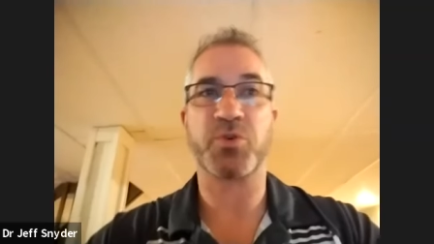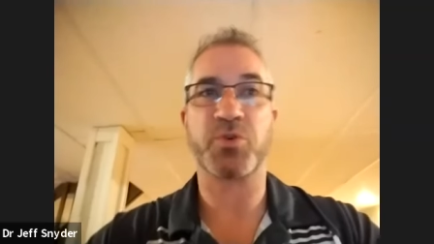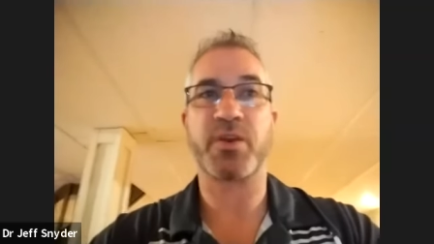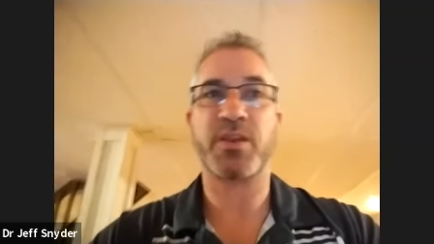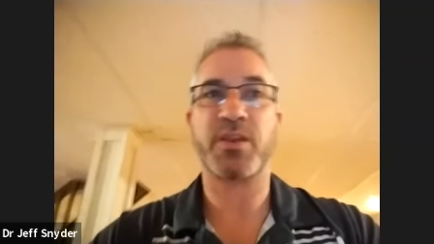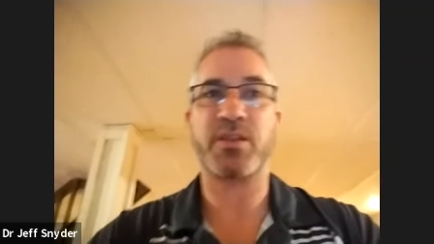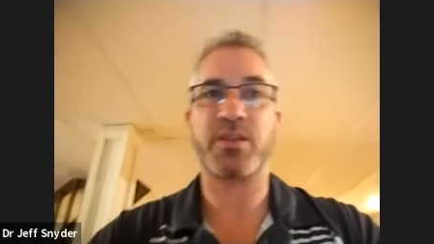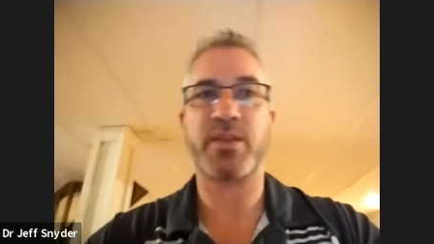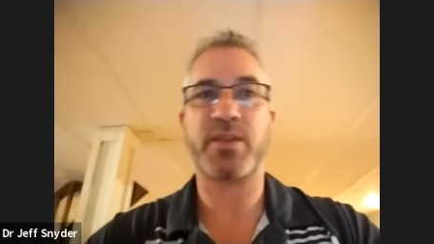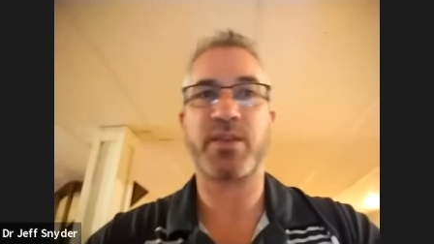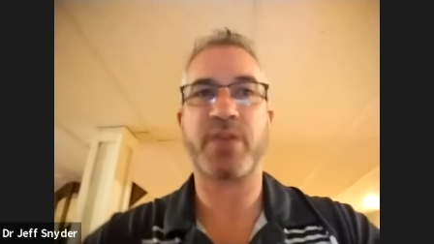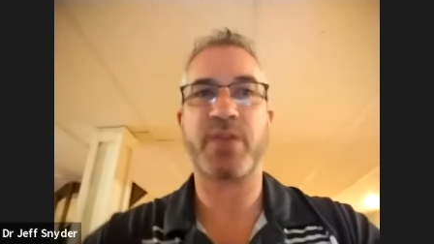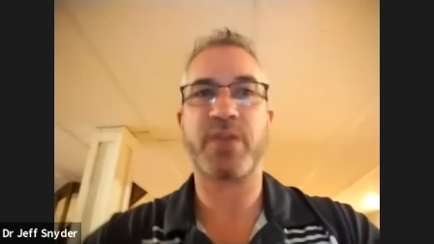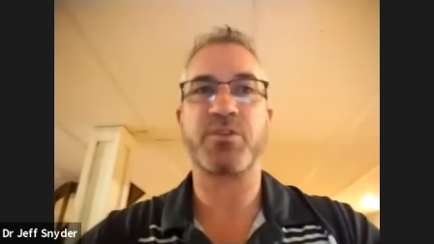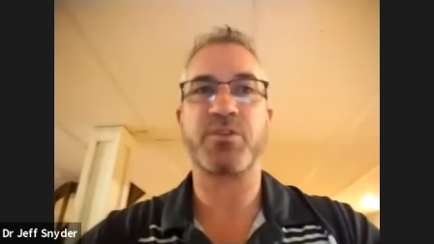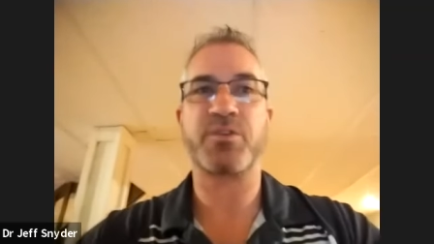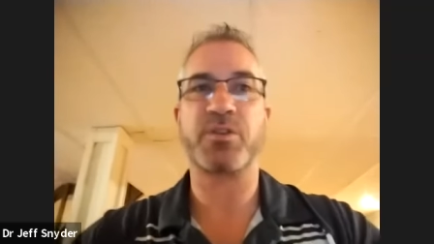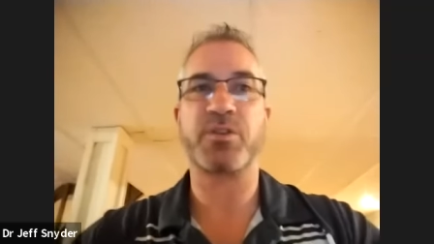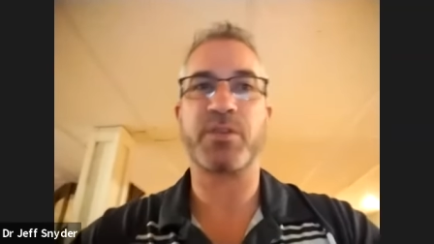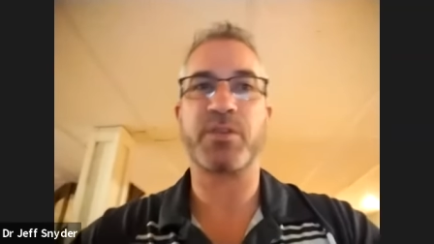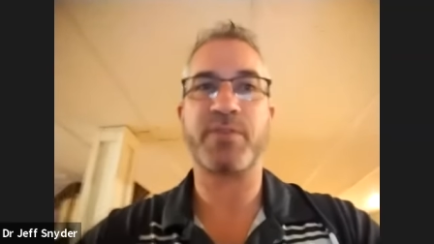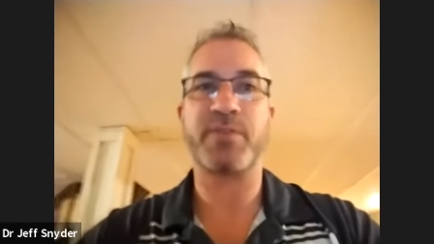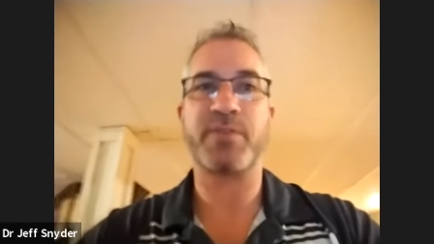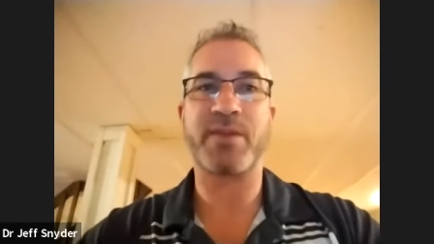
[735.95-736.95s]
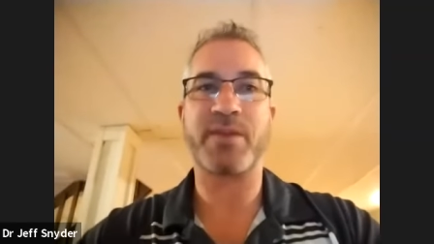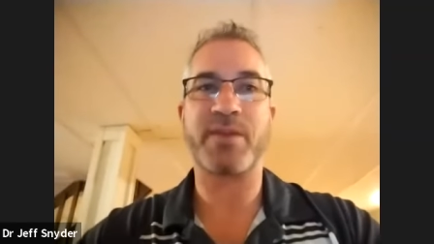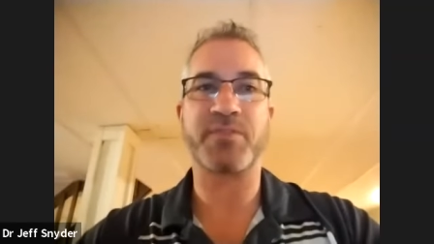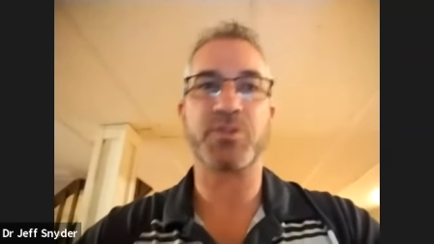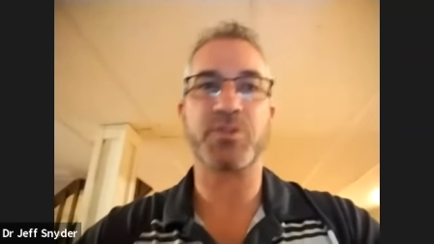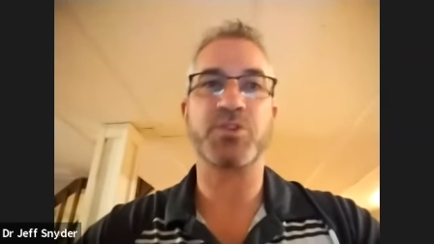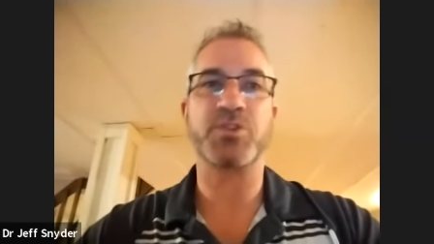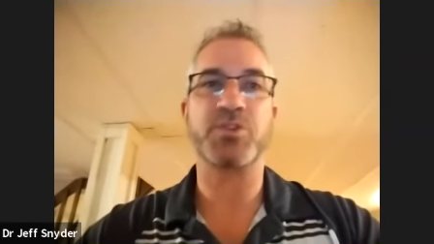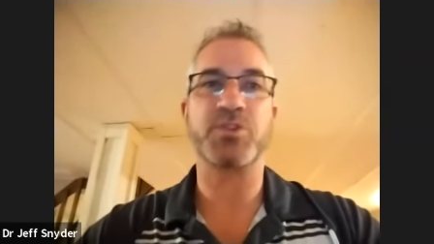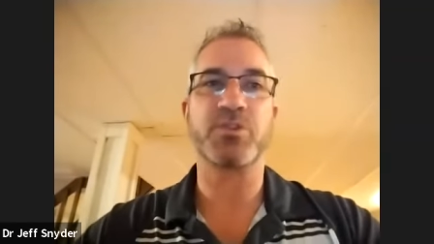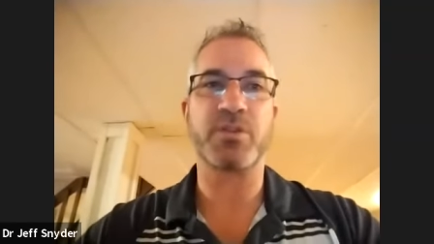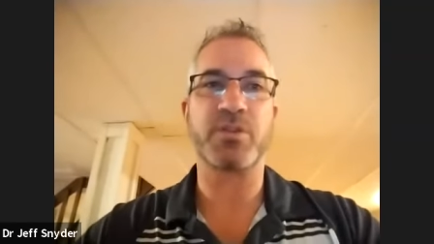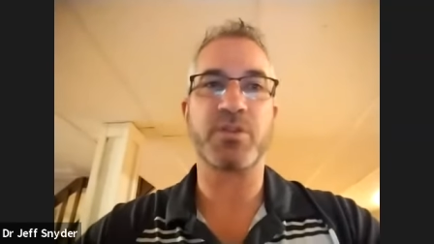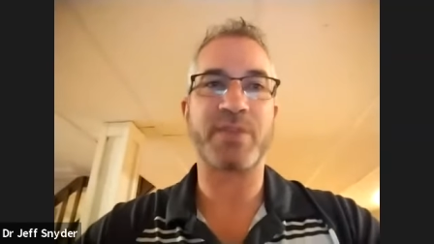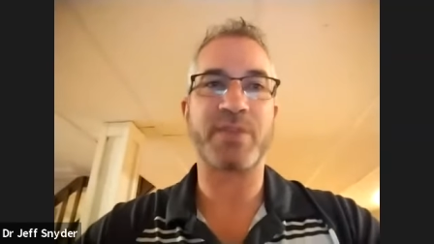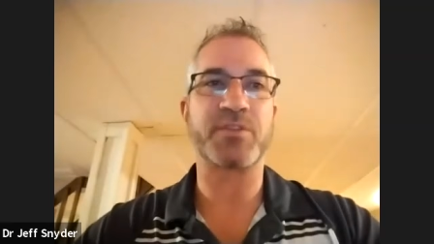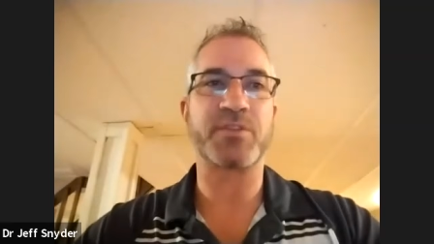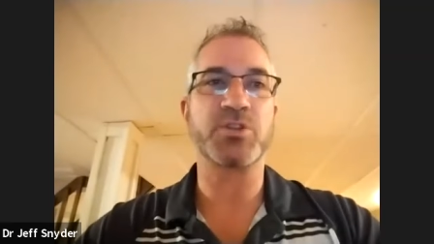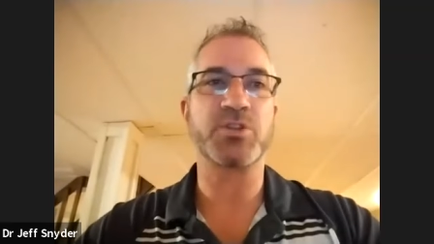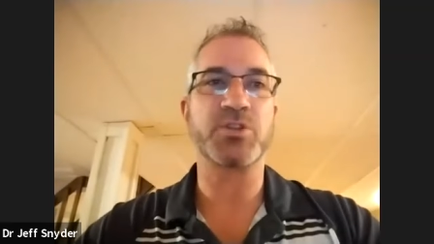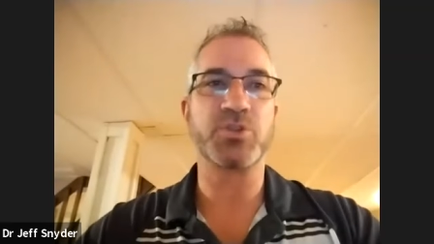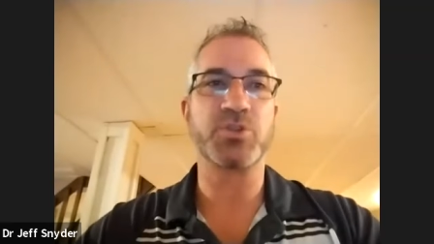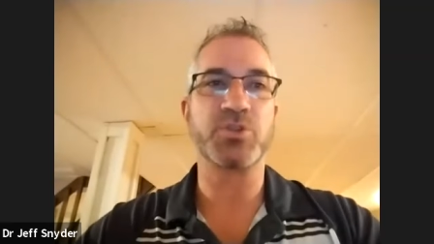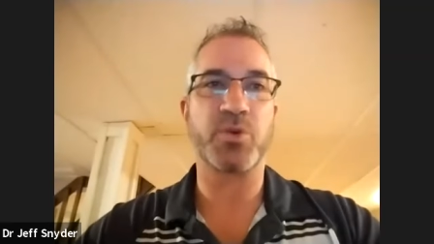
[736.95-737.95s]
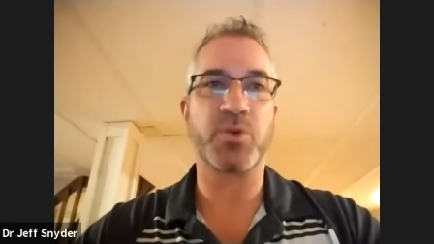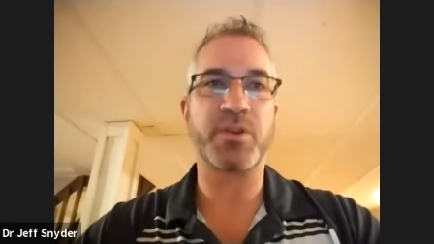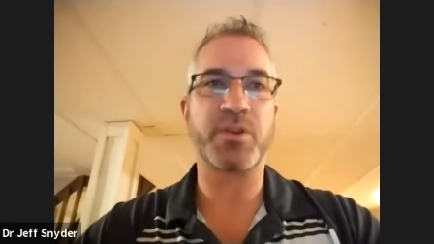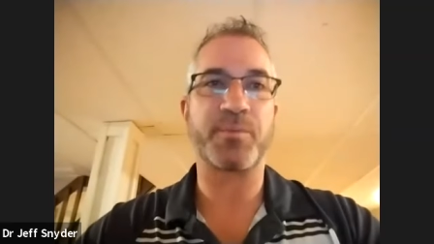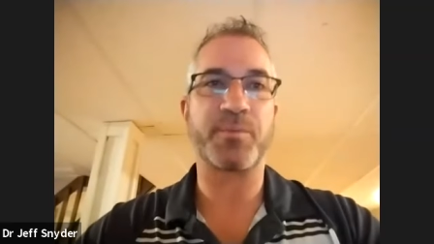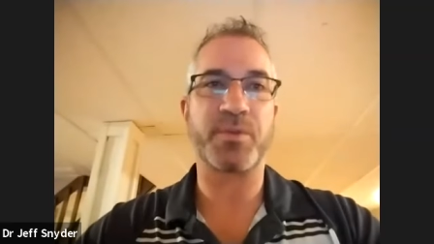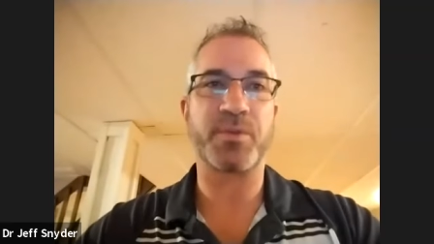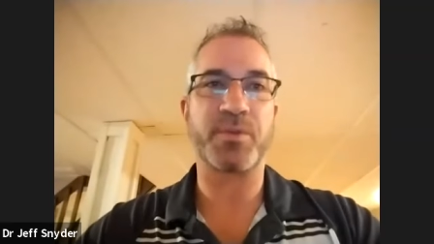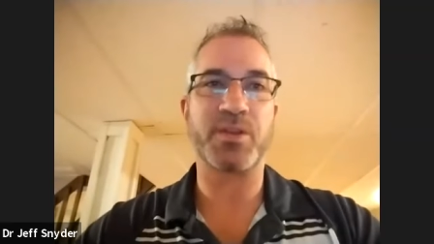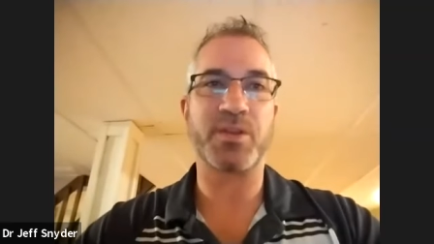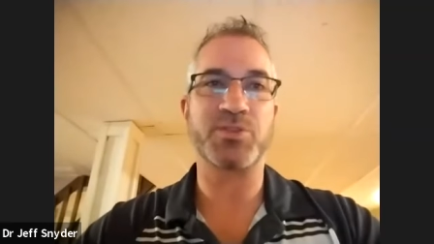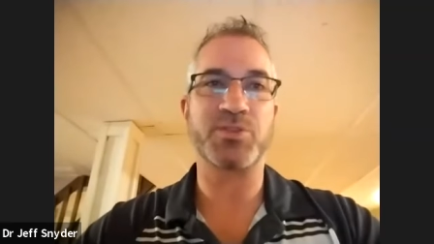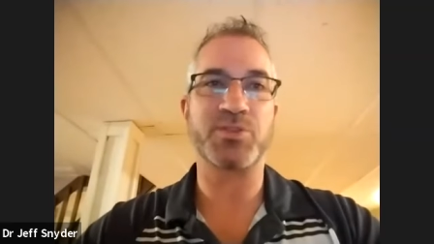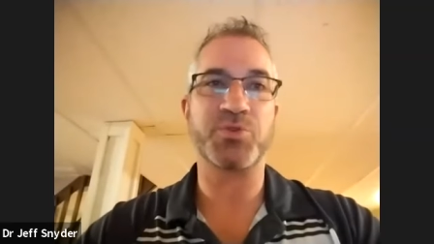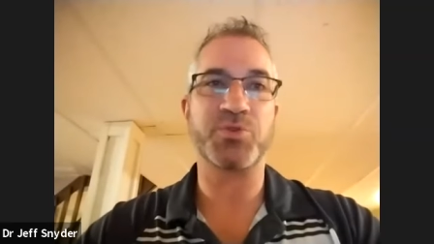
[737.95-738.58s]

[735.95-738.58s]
And, and there you don't even have to, you don't have to join a place.